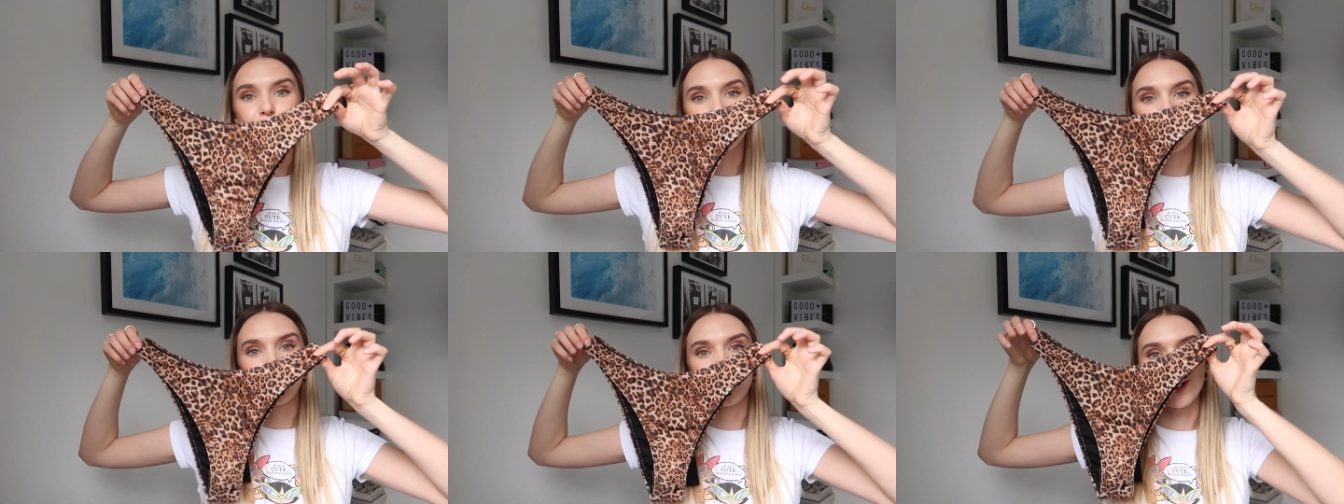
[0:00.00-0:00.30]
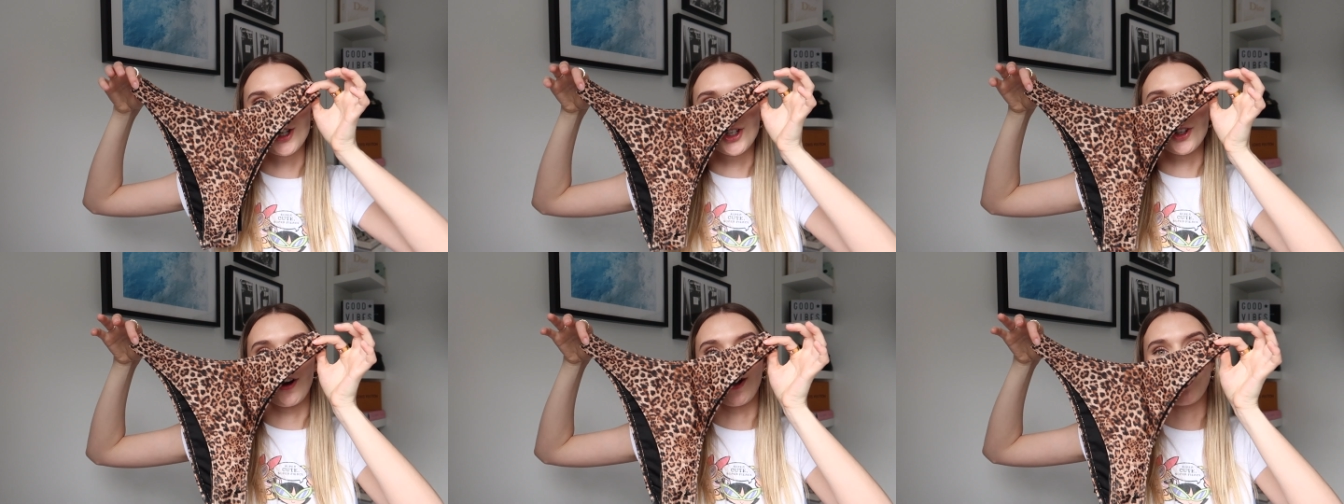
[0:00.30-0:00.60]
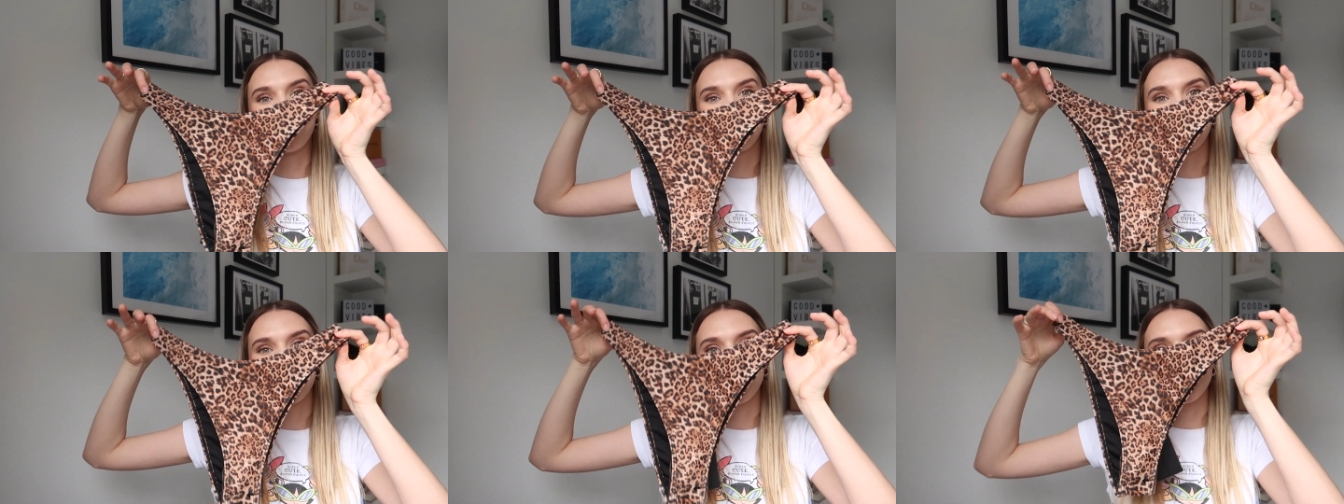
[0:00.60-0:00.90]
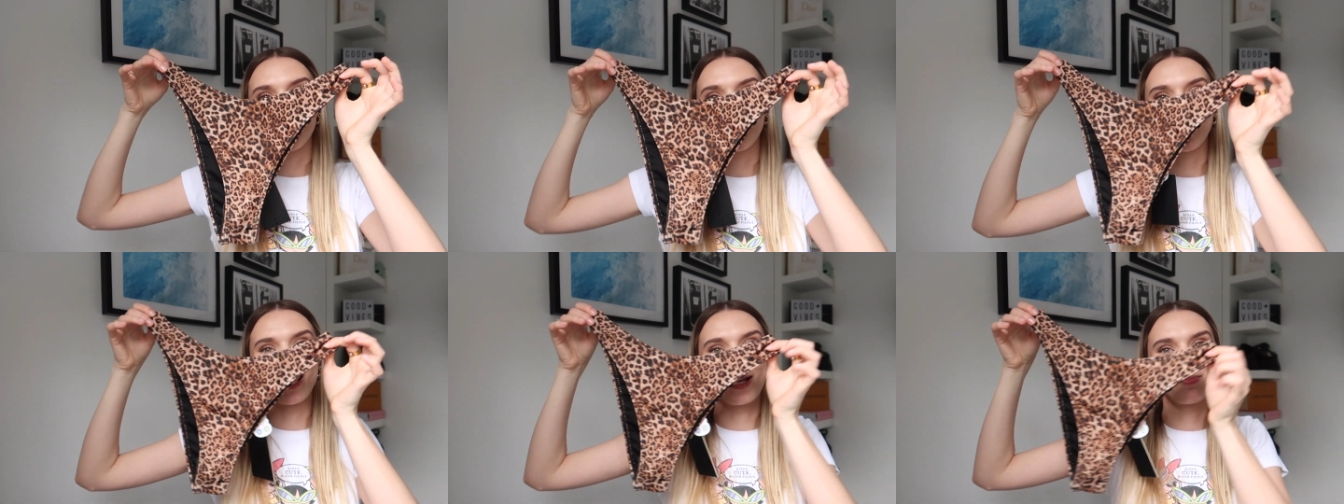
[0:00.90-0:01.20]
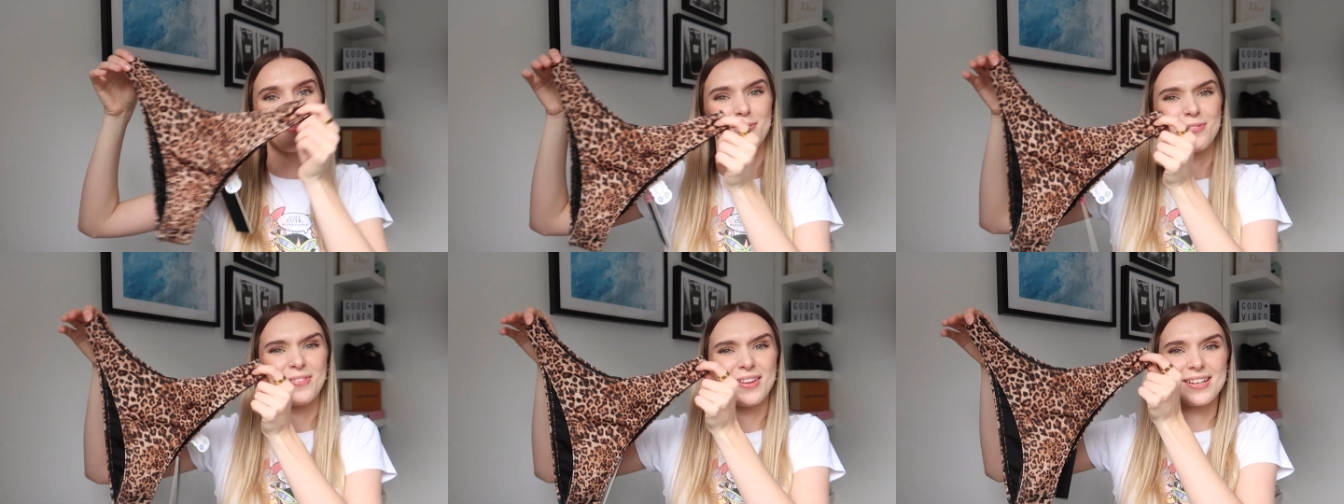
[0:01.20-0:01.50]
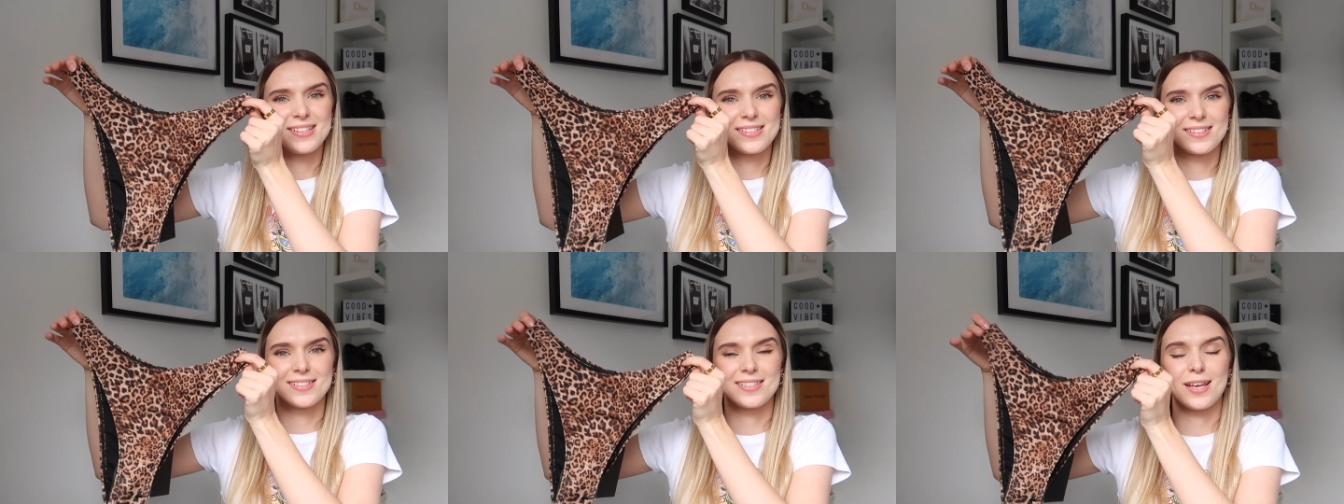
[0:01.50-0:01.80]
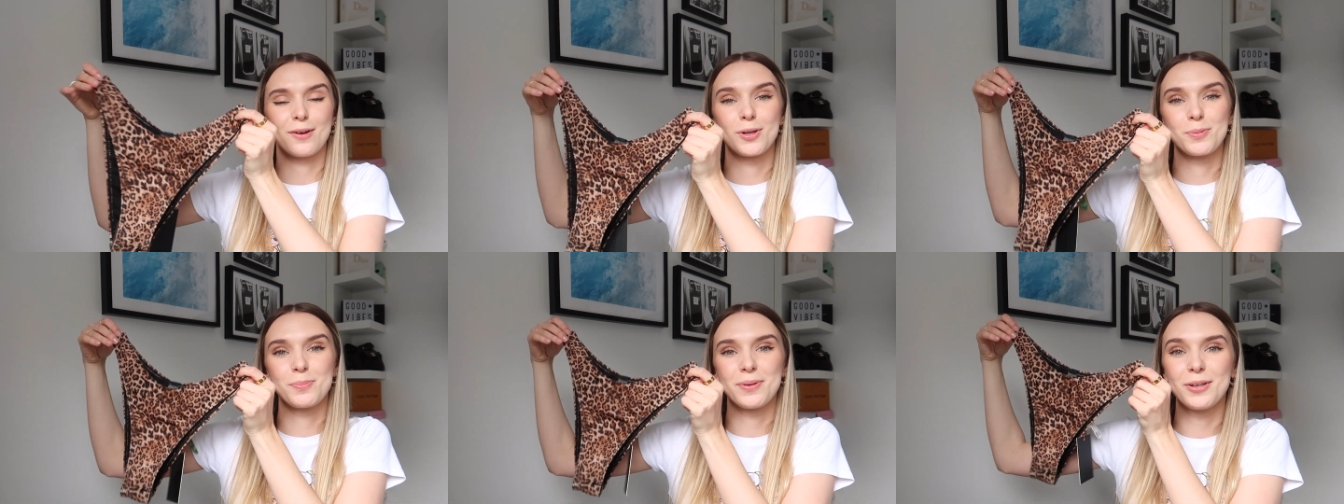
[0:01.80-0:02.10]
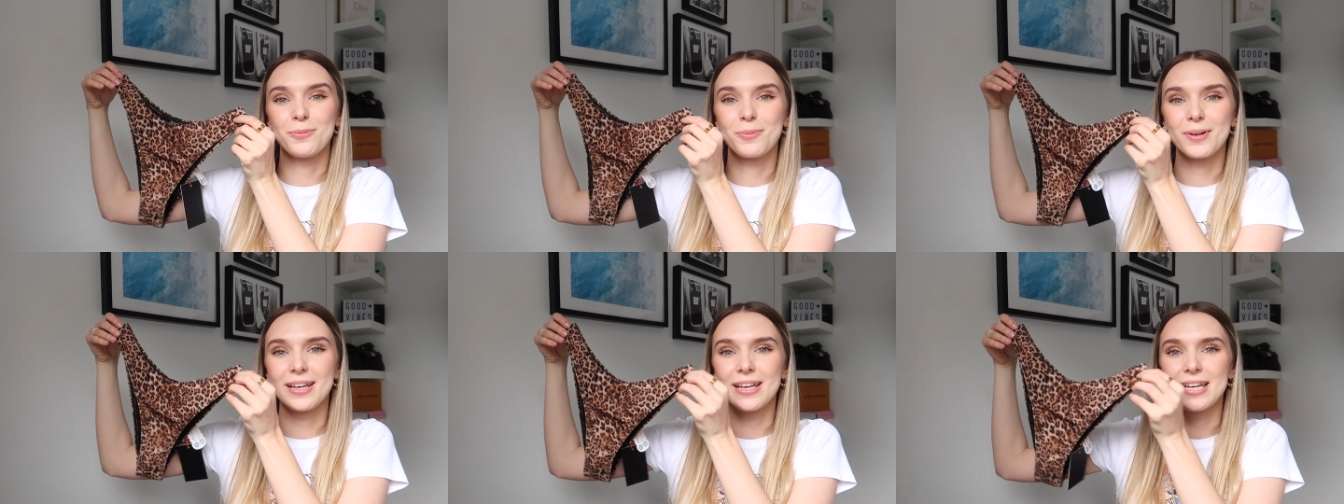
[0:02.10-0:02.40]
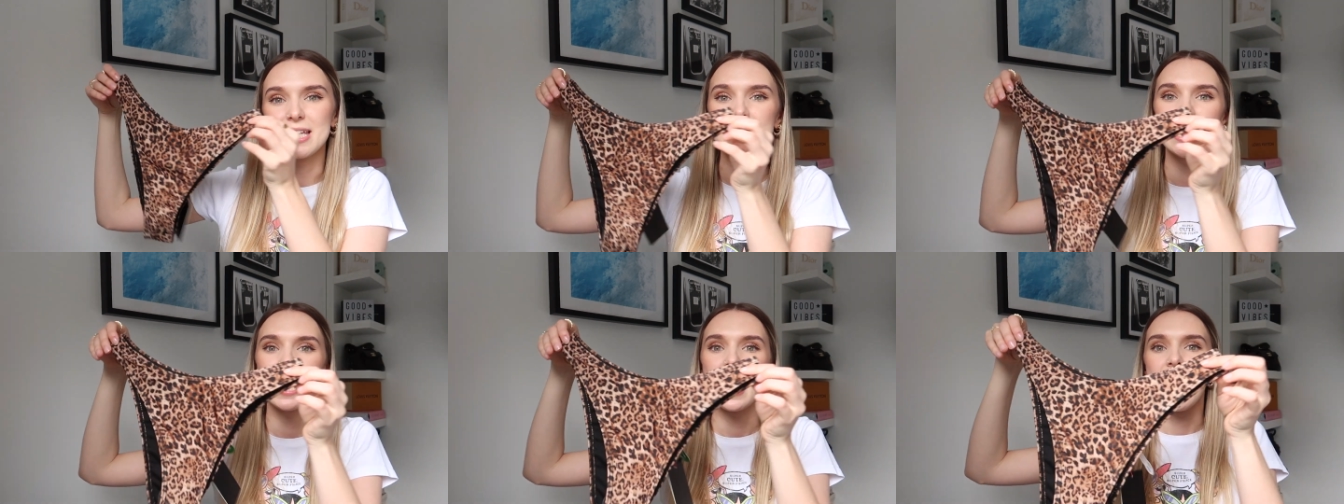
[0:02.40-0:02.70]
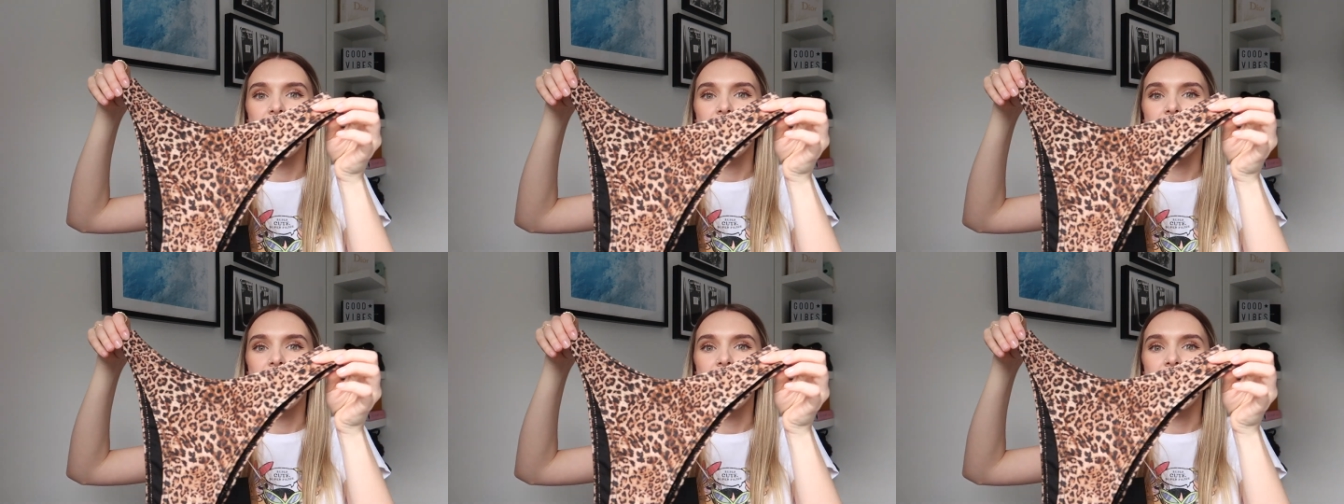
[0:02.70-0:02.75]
to show you a try on clip of this because that would be weird.